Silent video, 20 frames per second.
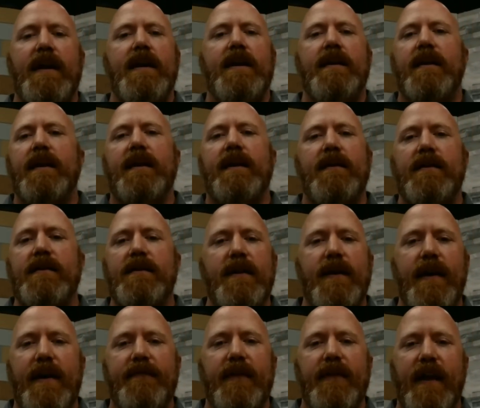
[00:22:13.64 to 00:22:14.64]
Like, you
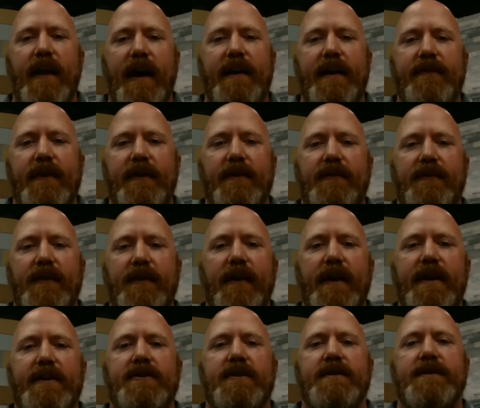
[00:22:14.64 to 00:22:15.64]
have a lot of
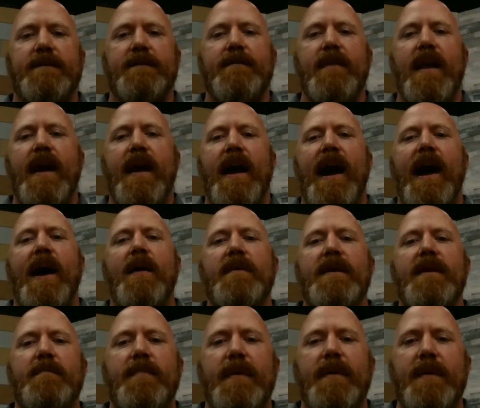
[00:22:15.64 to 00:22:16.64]
considerations. How
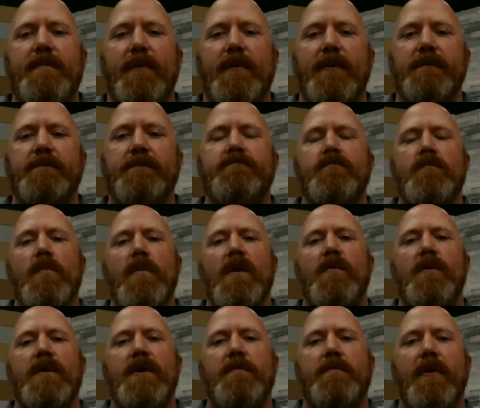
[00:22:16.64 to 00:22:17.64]
many people,
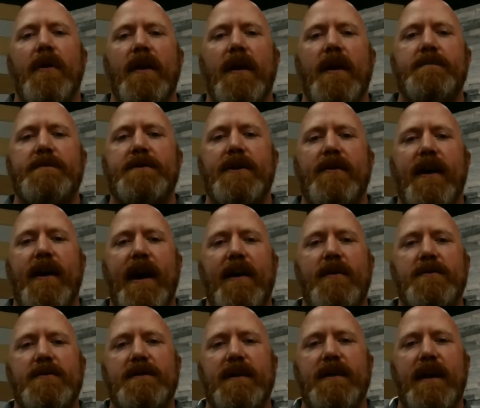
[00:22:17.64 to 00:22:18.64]
when you pull up to your
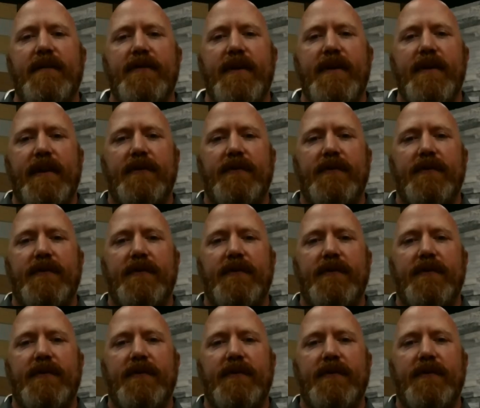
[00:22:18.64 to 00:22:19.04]
house, love that